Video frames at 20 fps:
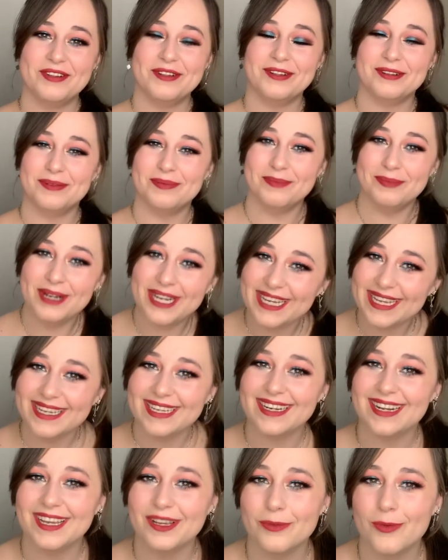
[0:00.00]
but
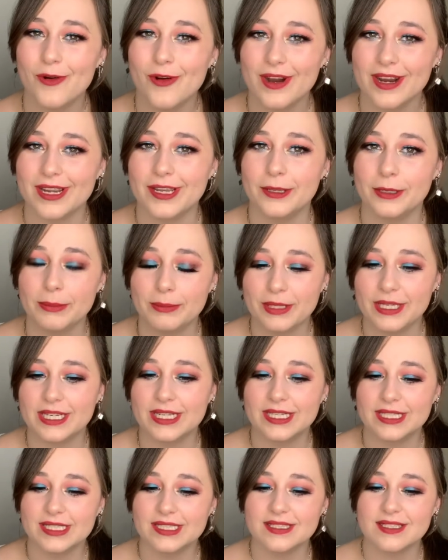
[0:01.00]
I wore it
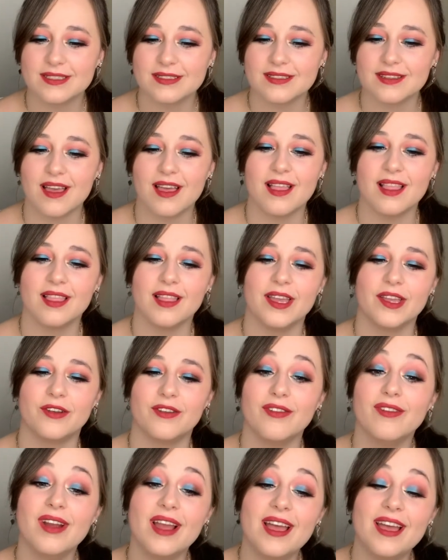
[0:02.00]
because I like
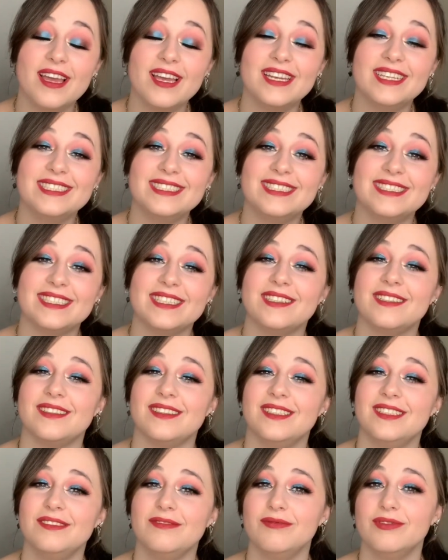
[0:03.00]
reds, and
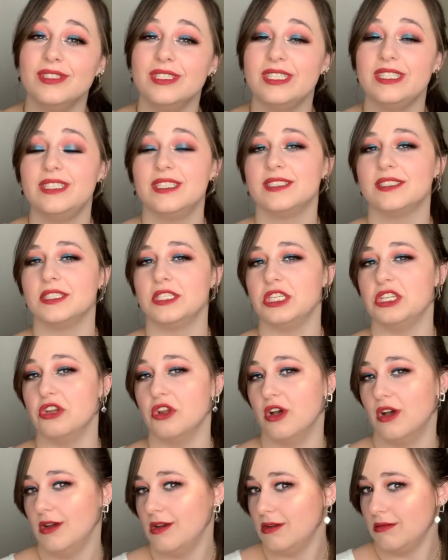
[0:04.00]
it really doesn't
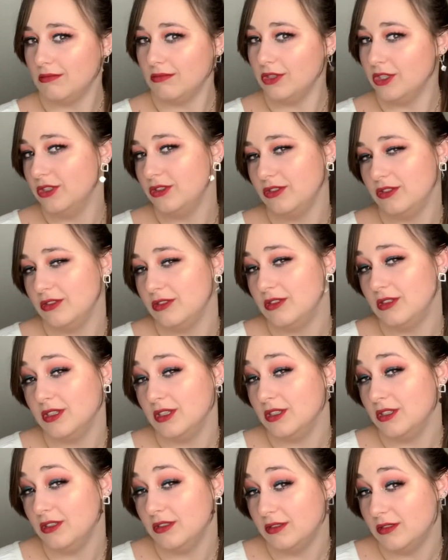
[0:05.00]
not match the
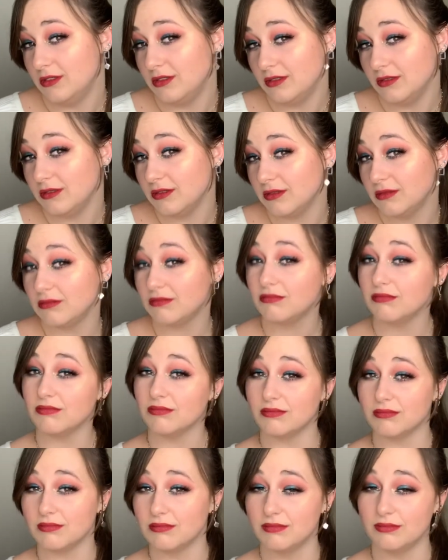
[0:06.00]
eye look,
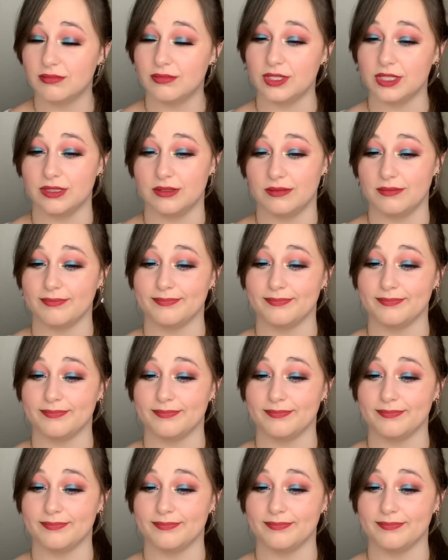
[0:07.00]
but